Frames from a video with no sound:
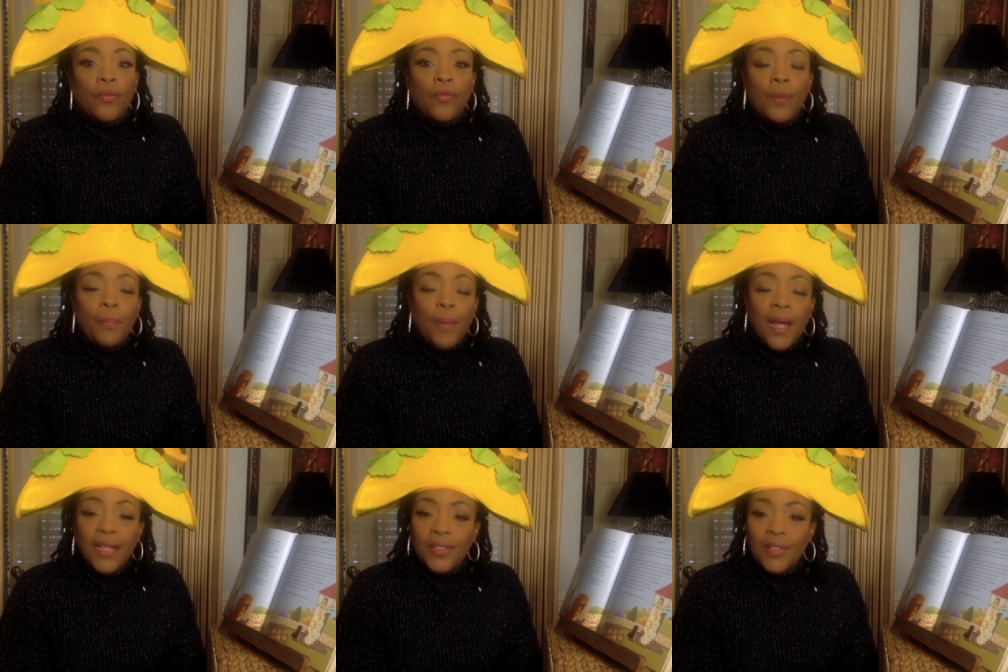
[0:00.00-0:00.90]

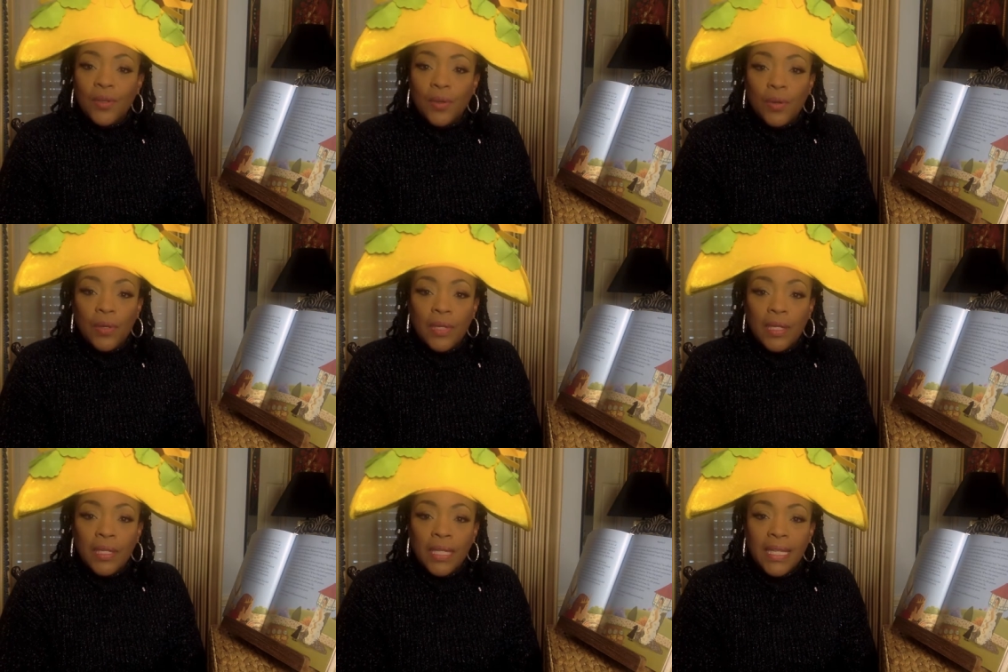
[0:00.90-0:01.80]
Rapunzel
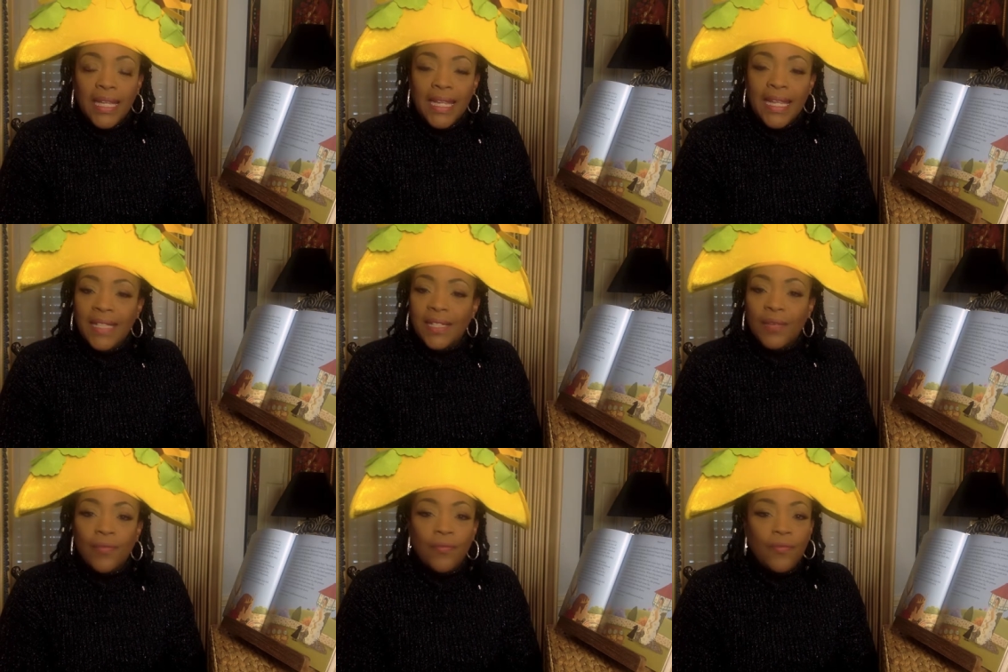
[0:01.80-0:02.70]
is a
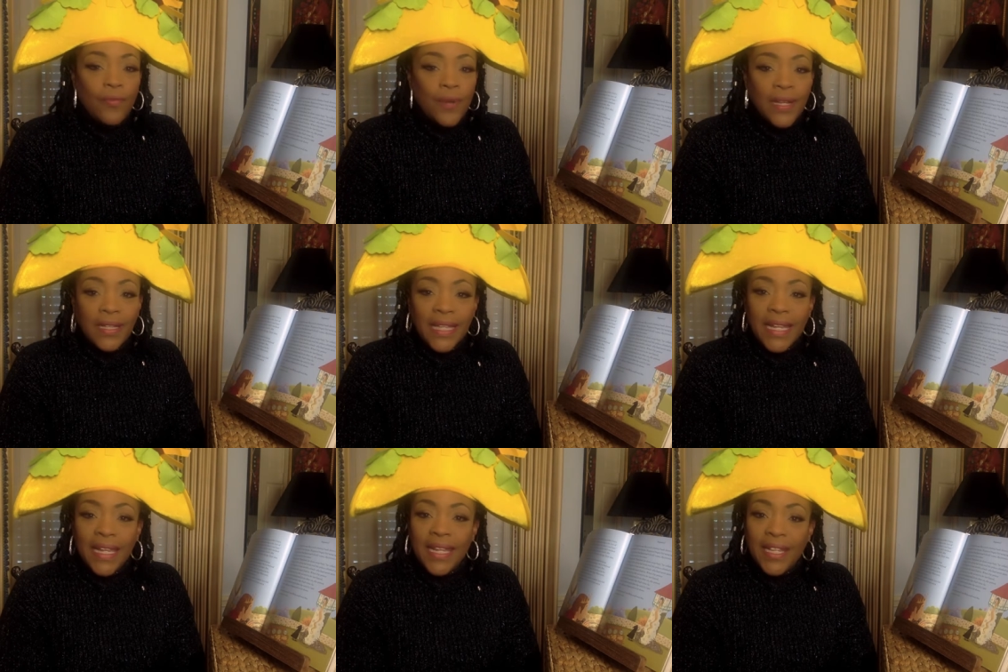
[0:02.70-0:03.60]

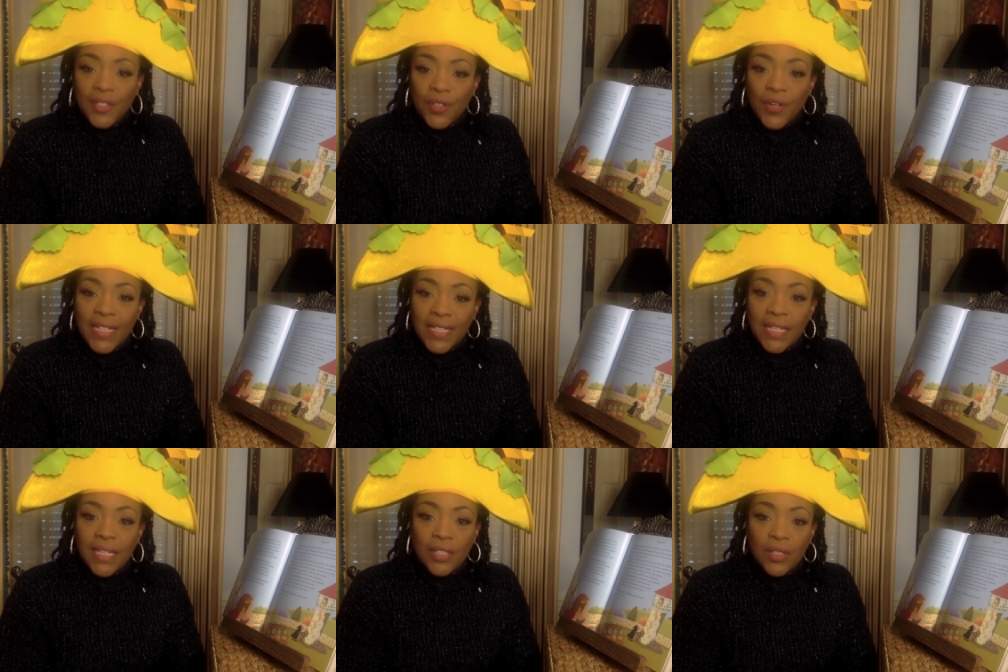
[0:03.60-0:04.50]
really
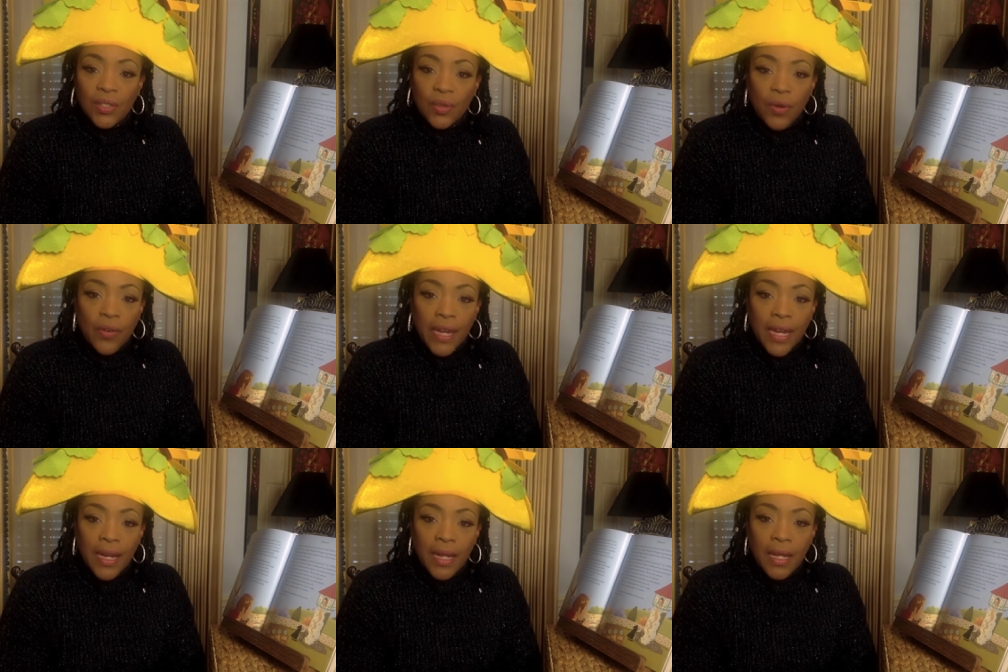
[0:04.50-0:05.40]
interesting
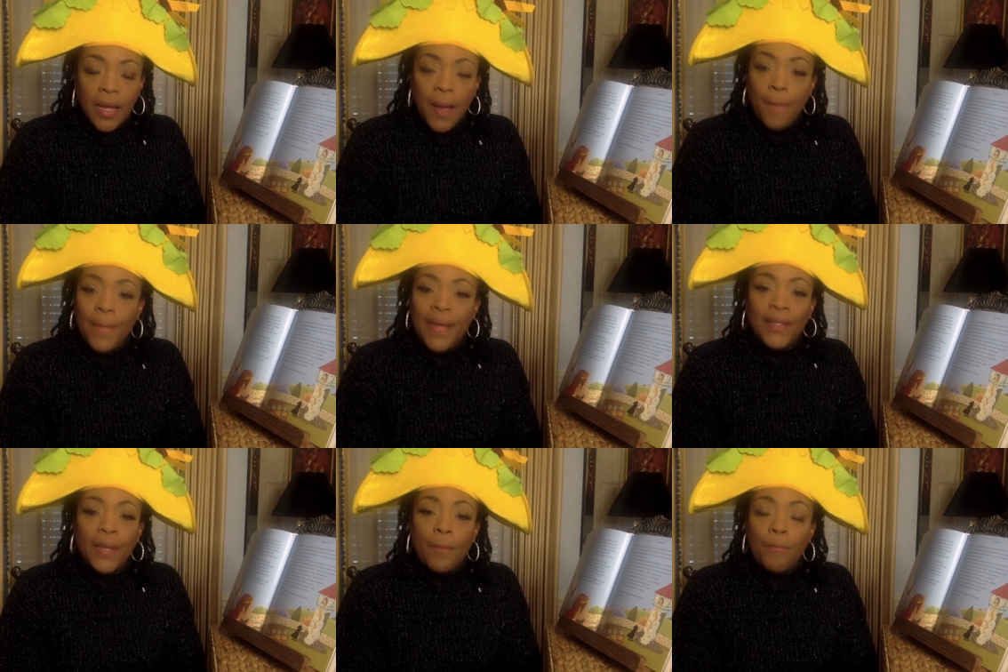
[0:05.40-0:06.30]
story about
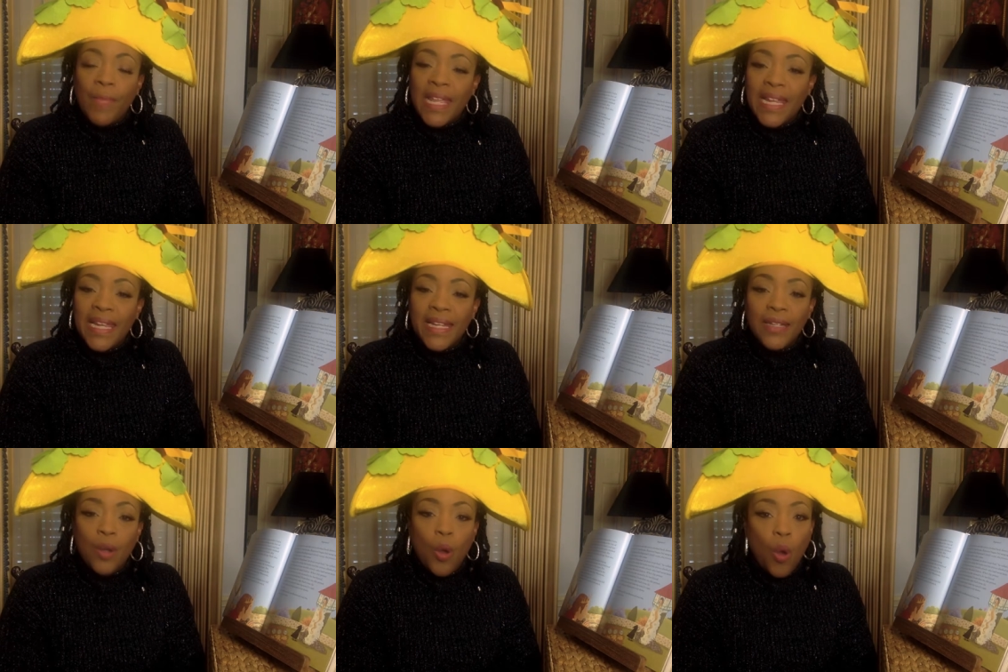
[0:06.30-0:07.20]
a
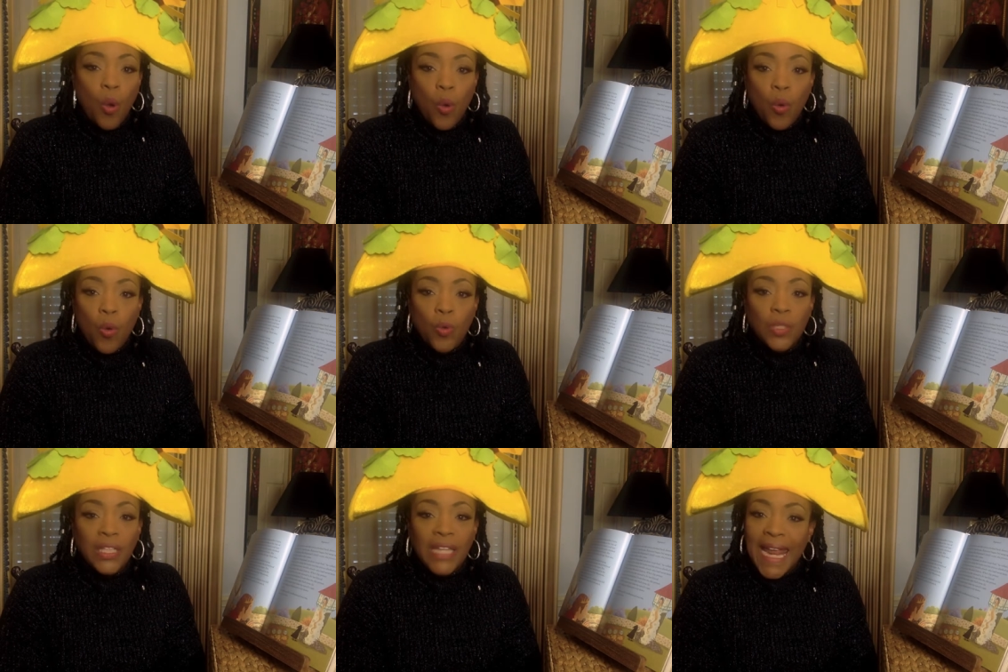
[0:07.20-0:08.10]
mean
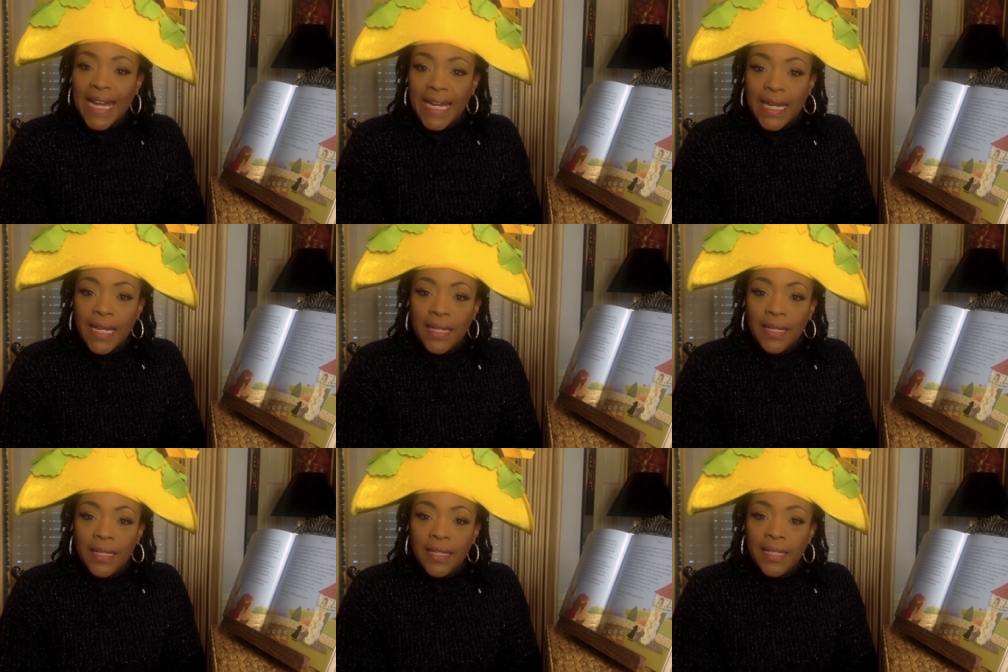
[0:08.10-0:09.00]
old lady
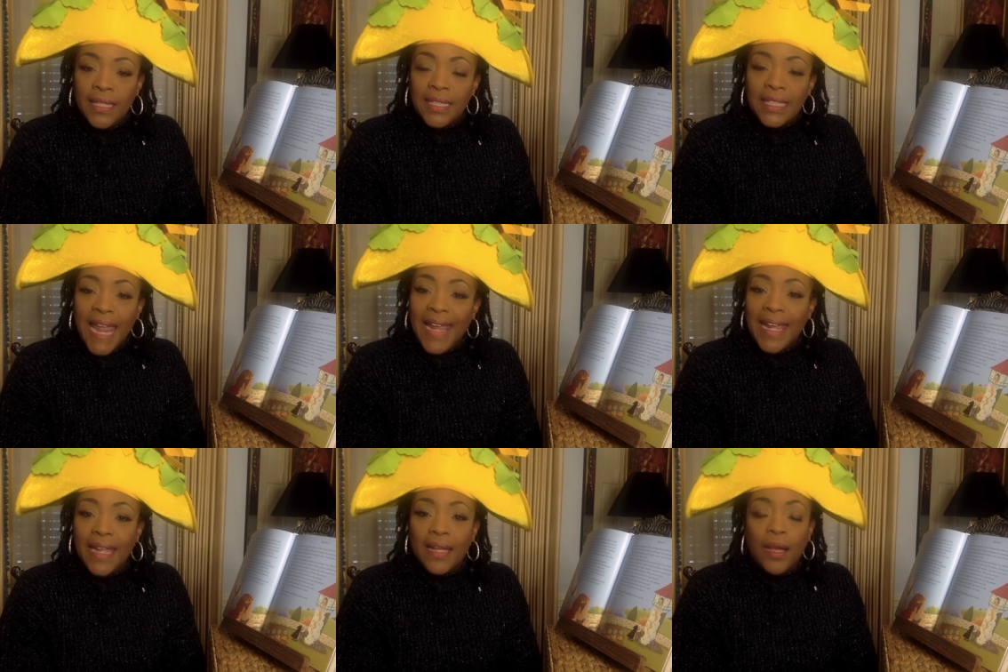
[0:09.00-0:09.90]

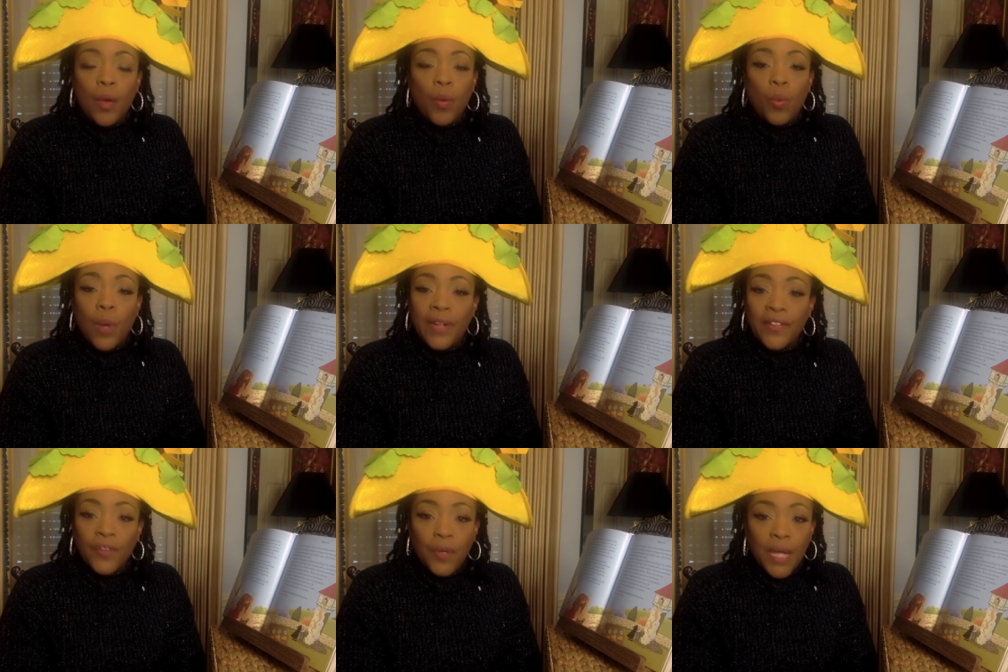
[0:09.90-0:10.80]
taking a
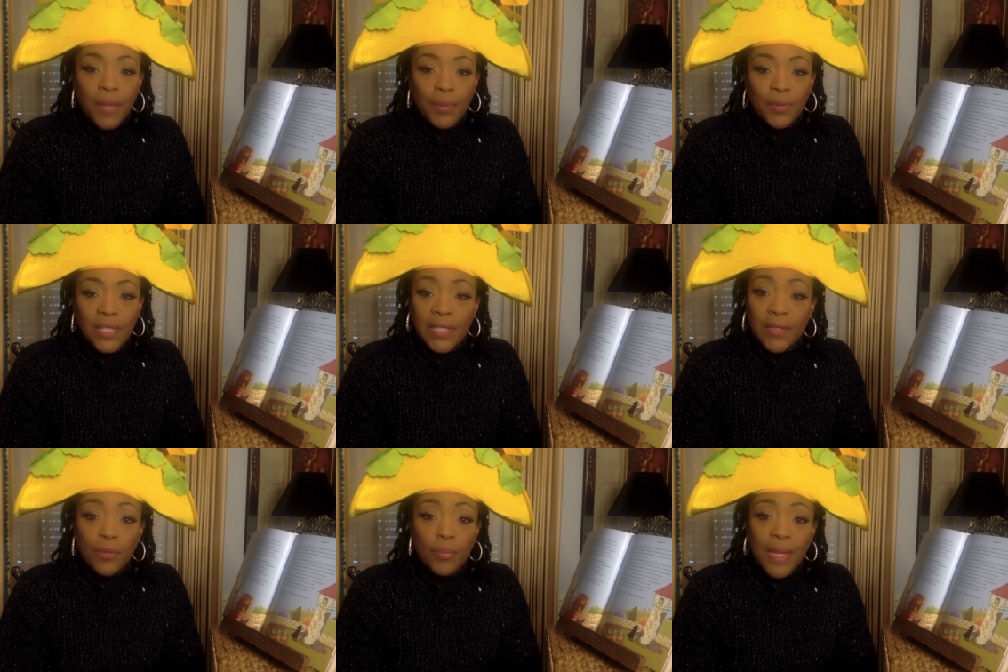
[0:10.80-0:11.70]
wonderful couple's
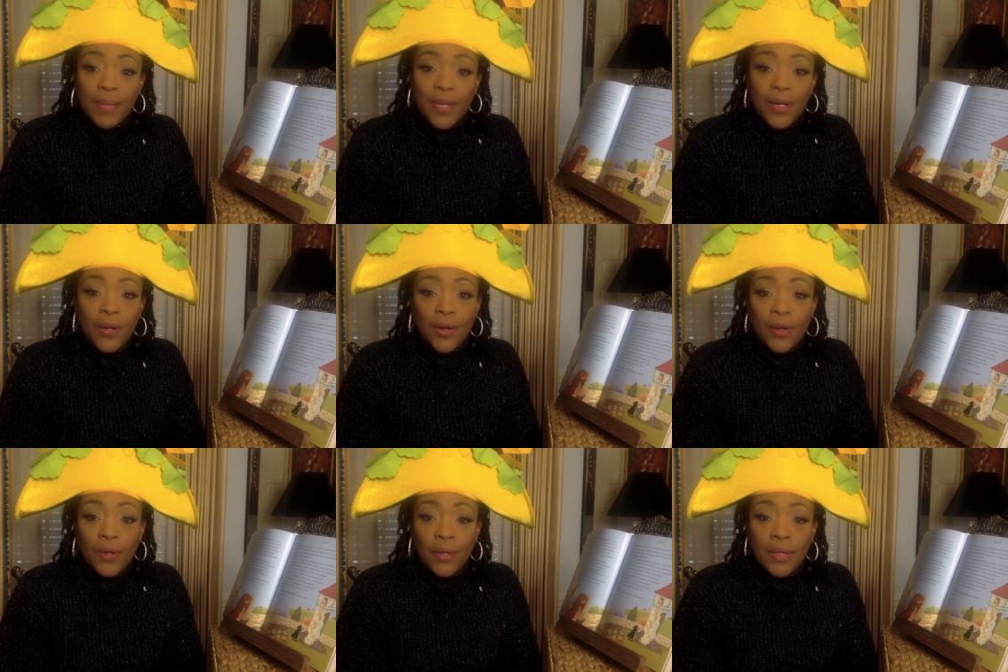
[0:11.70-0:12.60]
little baby
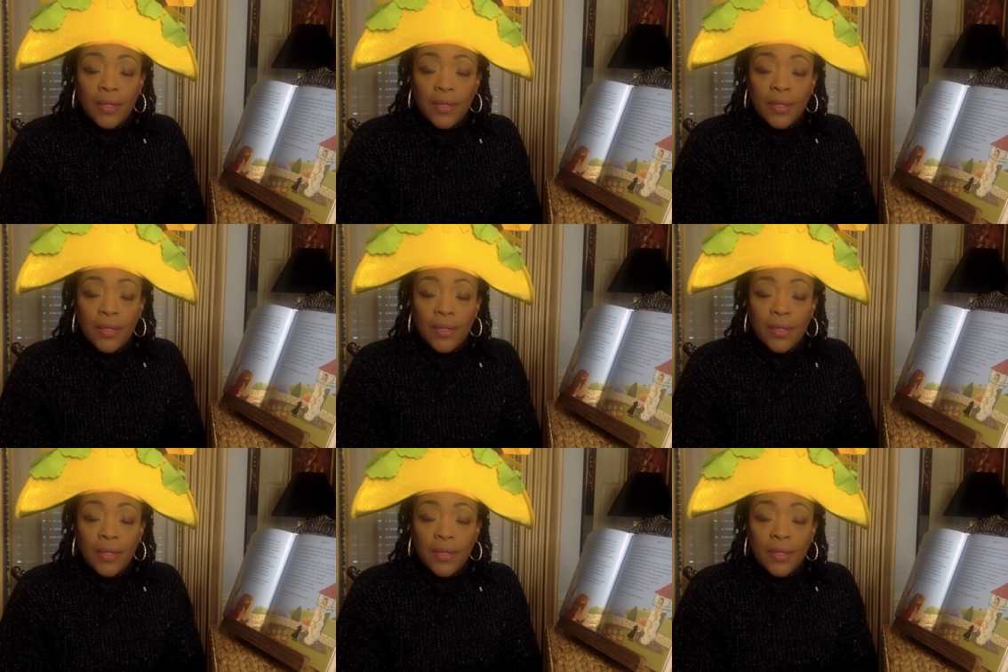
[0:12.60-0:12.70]
girl